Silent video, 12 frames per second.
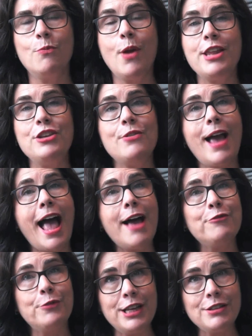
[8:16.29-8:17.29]
when you
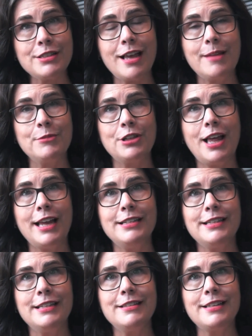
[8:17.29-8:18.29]
have real-time
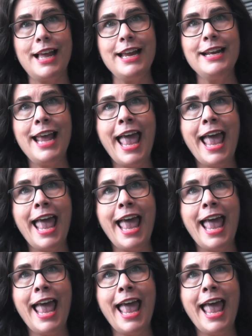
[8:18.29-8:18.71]
client insight,